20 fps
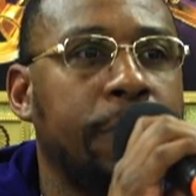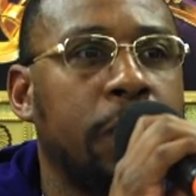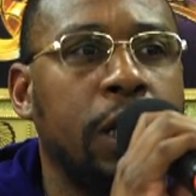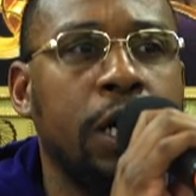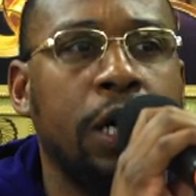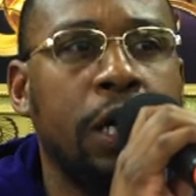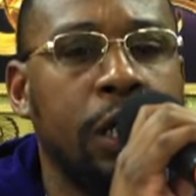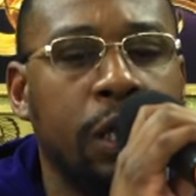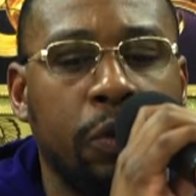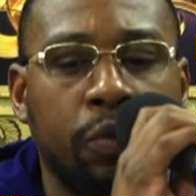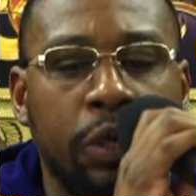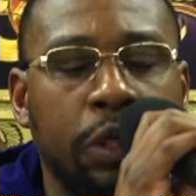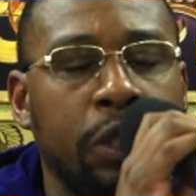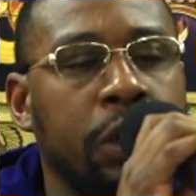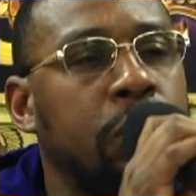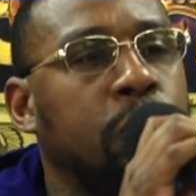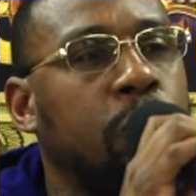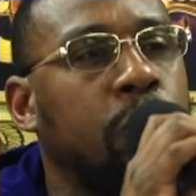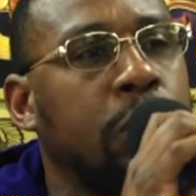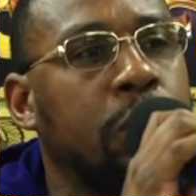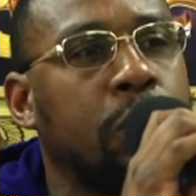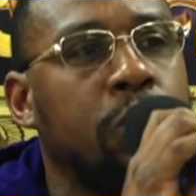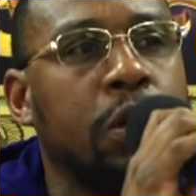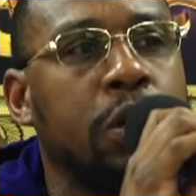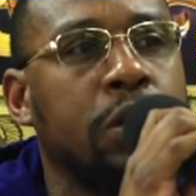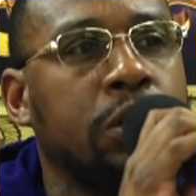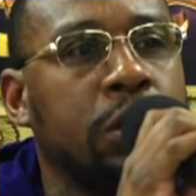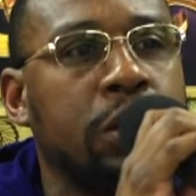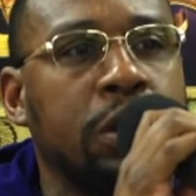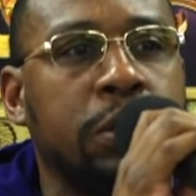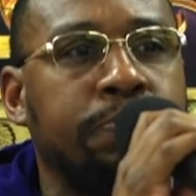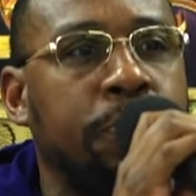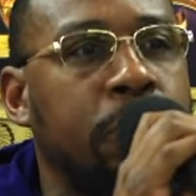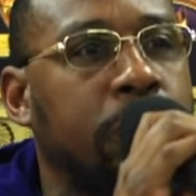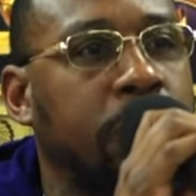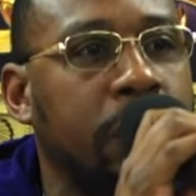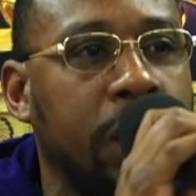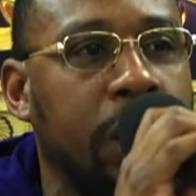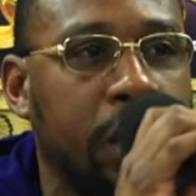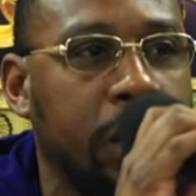it a hundred with the, with the words in this
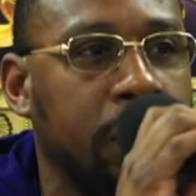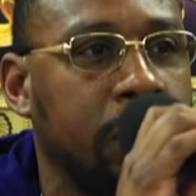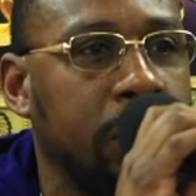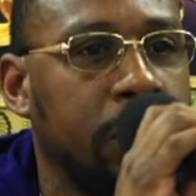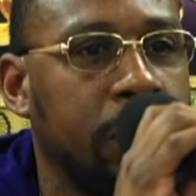book yet.